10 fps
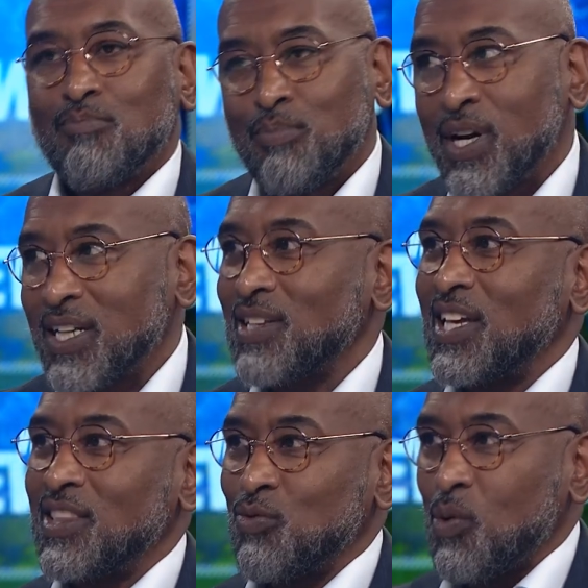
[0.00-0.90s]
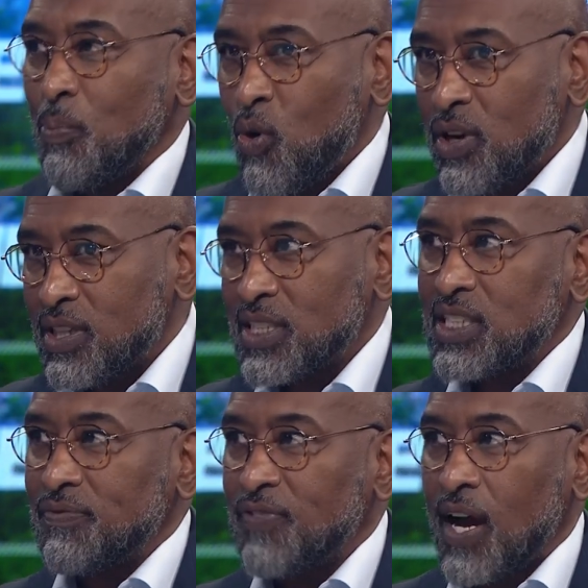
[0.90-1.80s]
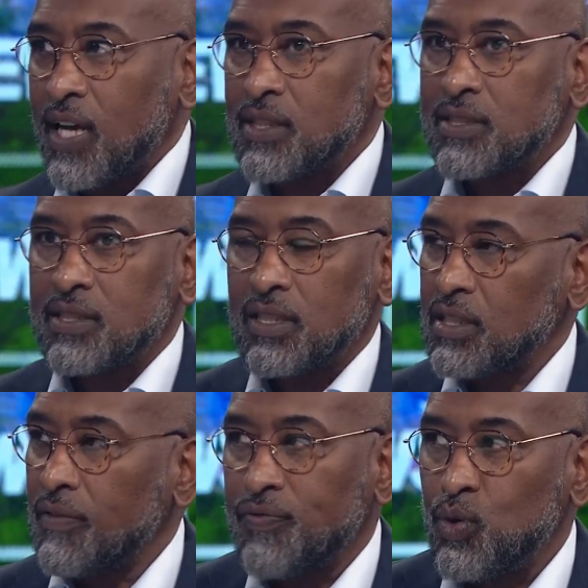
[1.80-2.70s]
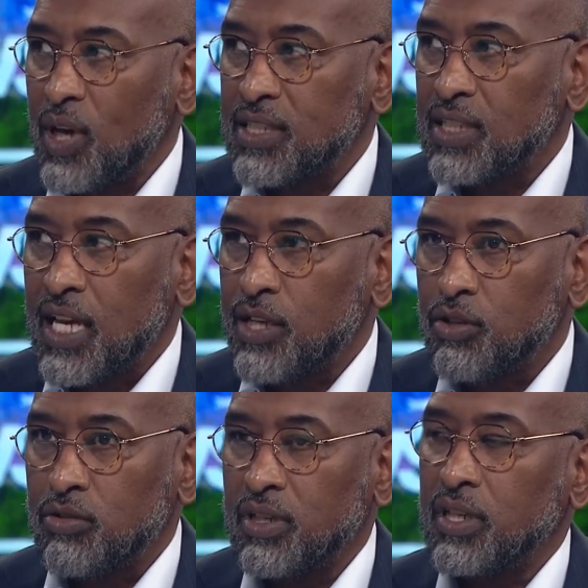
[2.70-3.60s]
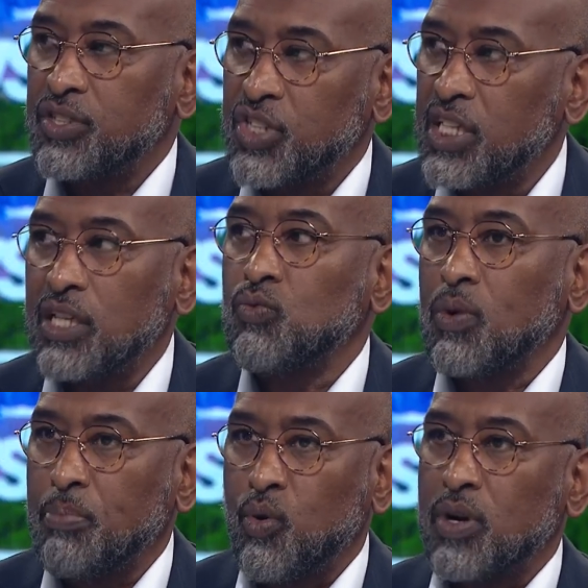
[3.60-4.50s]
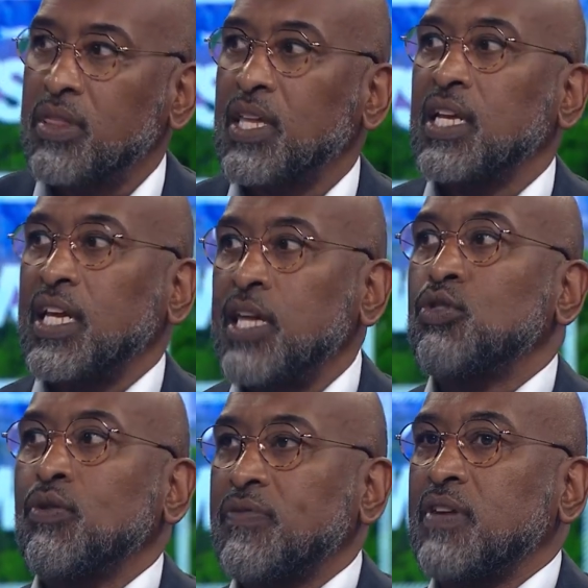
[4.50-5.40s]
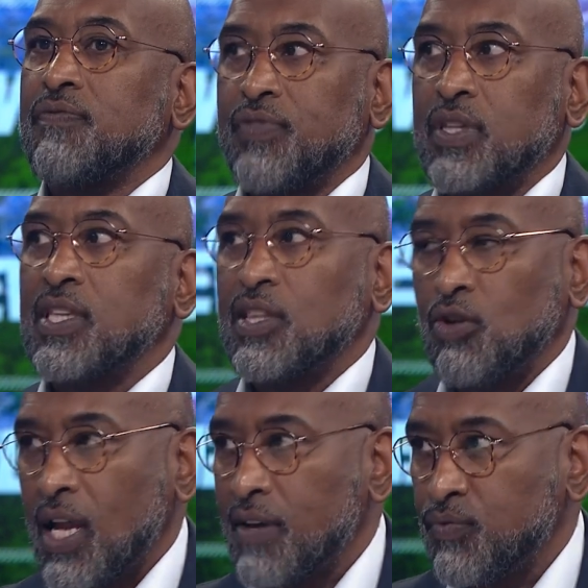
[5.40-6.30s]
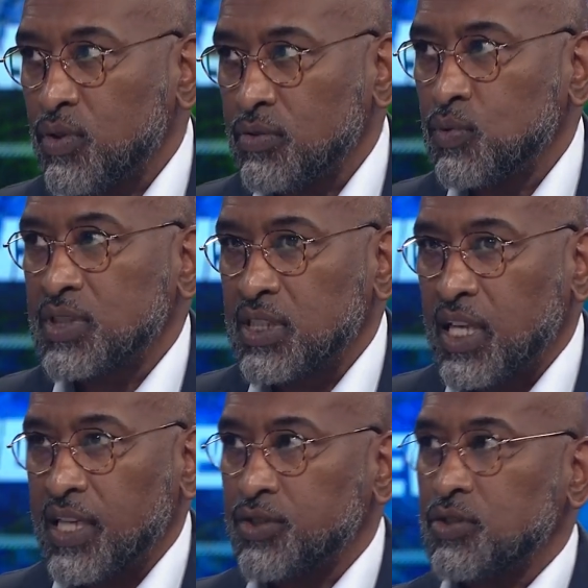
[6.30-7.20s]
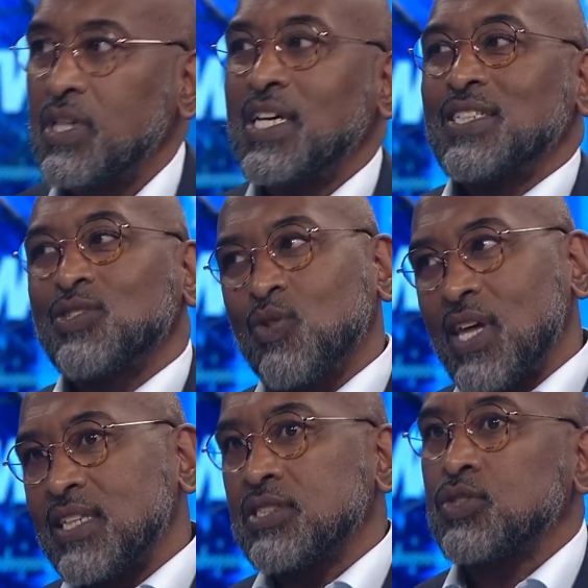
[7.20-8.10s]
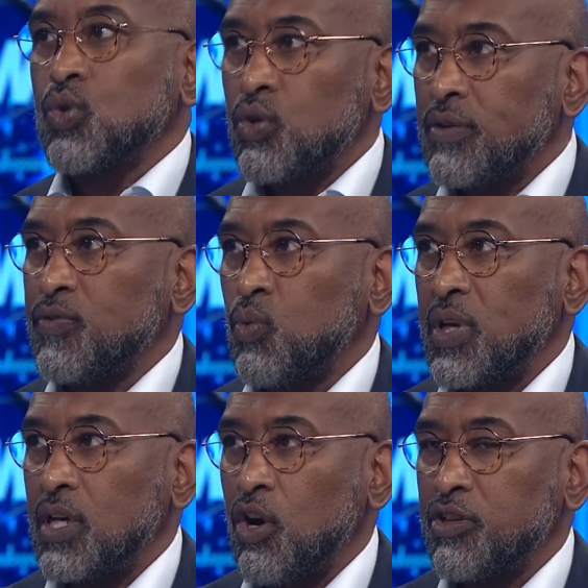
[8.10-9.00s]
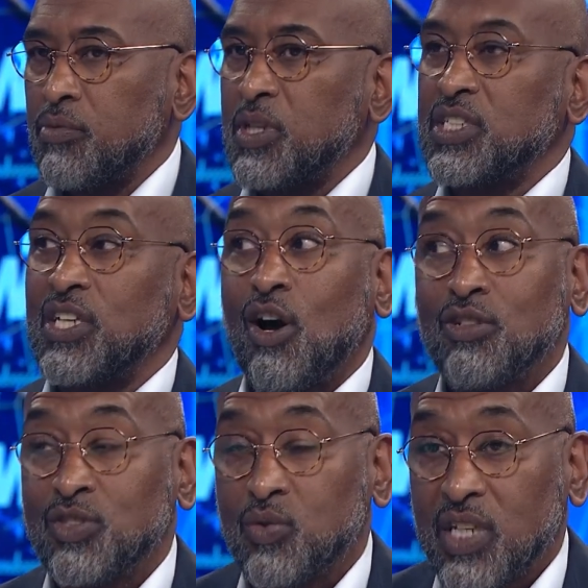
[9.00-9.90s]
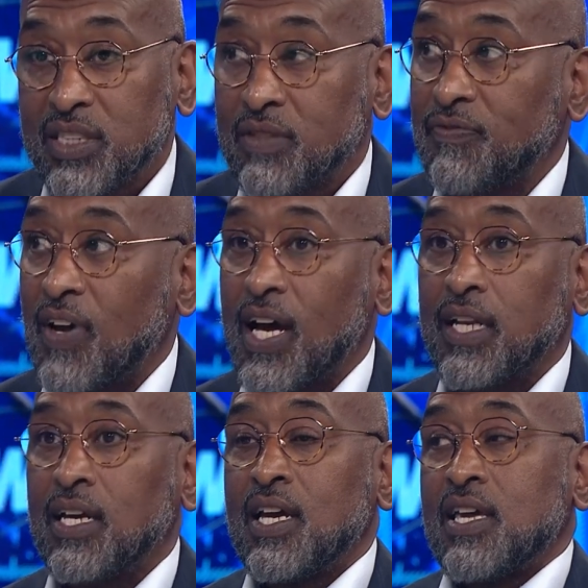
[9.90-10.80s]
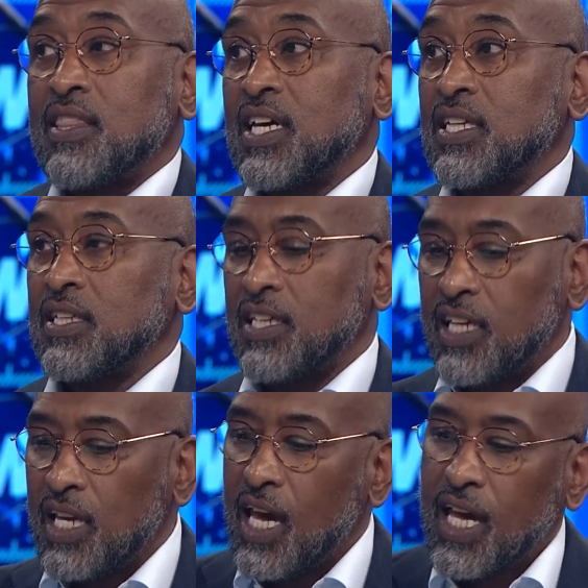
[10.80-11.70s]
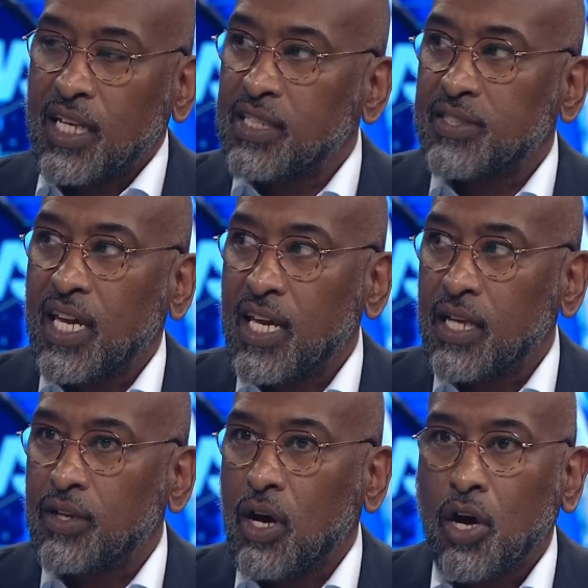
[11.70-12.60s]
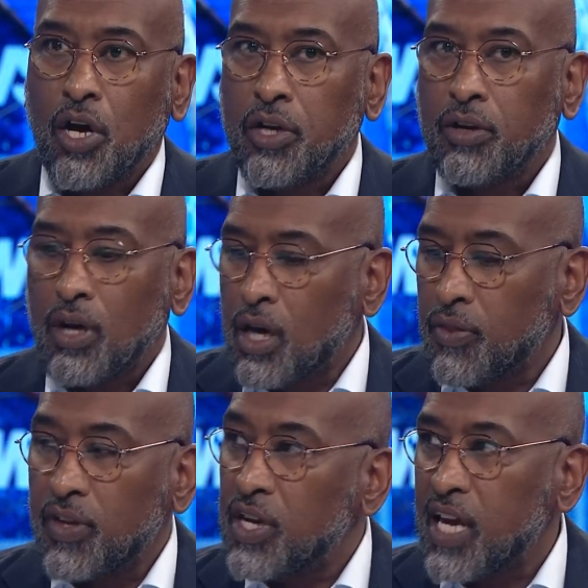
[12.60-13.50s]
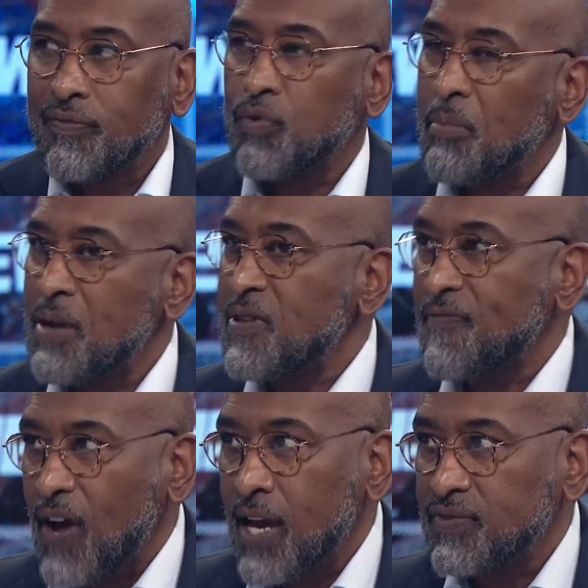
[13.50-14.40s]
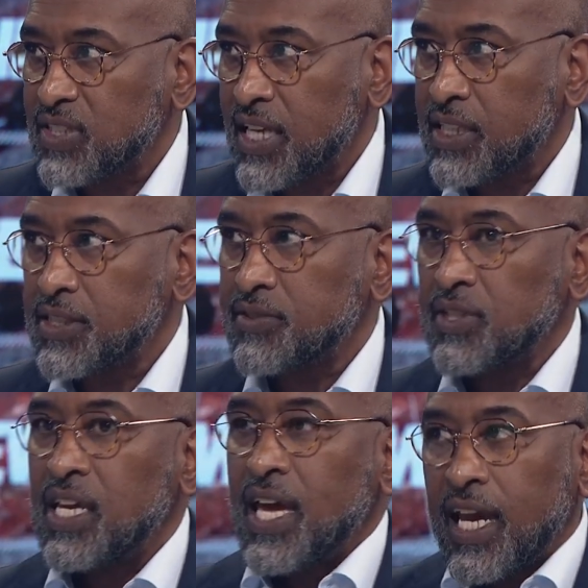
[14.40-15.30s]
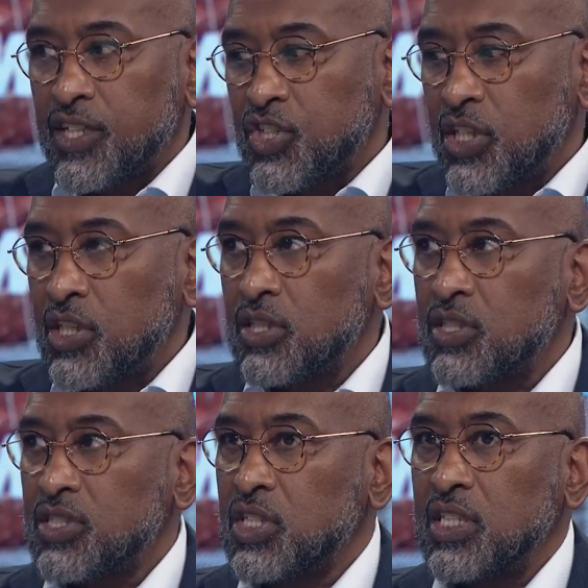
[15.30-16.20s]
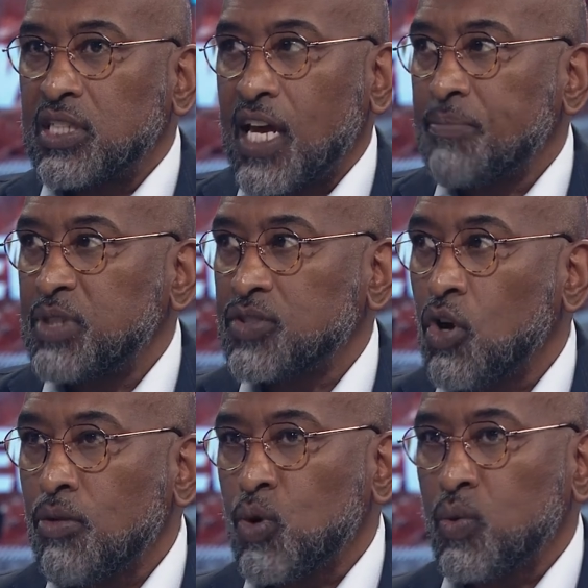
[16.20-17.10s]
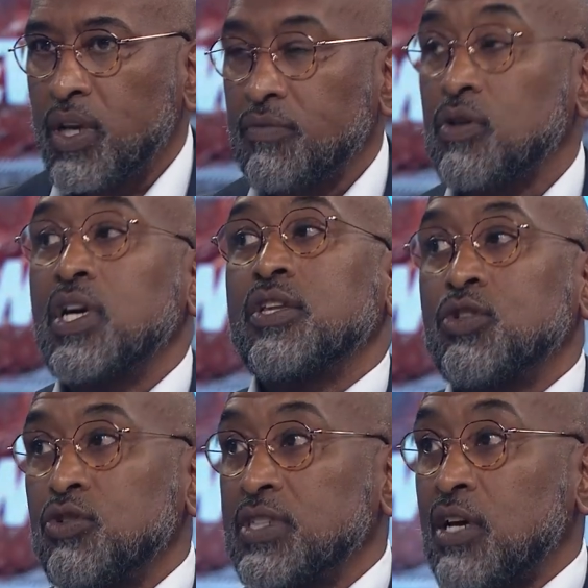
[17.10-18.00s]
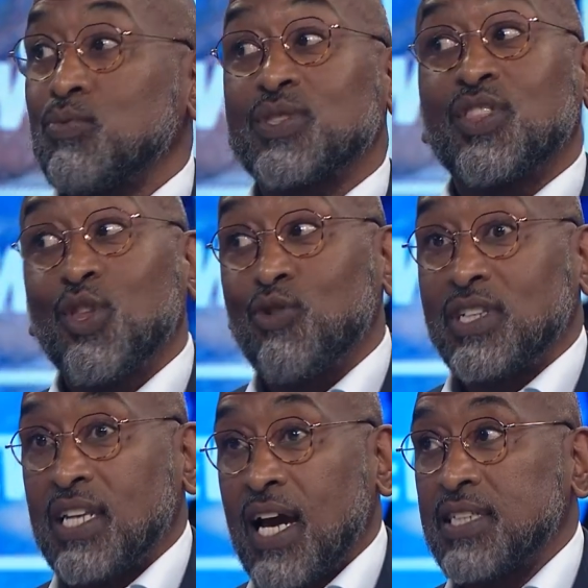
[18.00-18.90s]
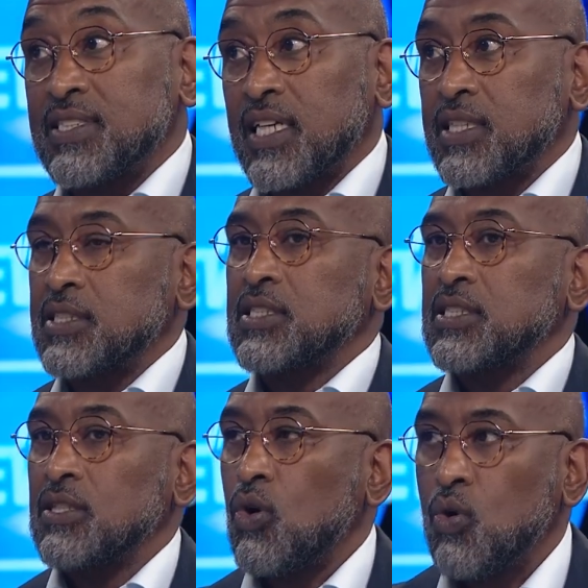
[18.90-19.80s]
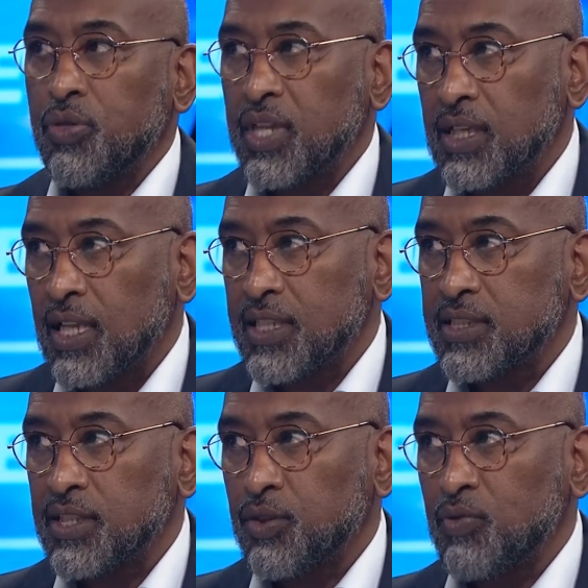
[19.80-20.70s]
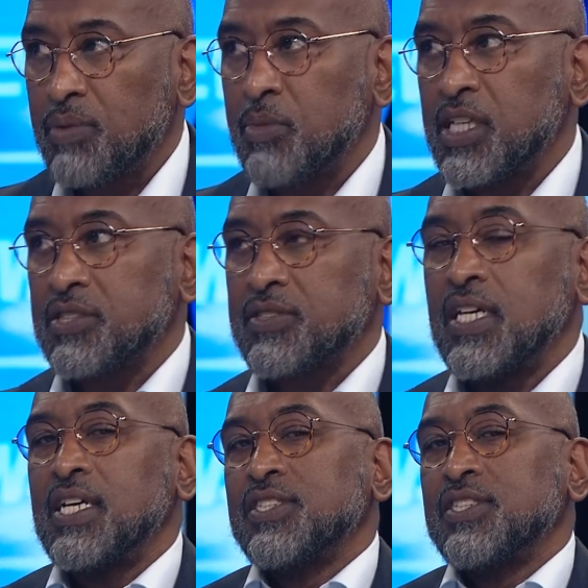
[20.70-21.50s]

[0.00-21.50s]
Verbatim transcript: But in the report that she filed a few days later, she didn't report that either of them felt that their life were, was in danger. So that's sort of a weak argument. She also testified that he had his hand on, on the neck for maybe five seconds and she, she tapped his arm or whatever. Turns out it was 39 seconds and the whole thing lasted three minutes.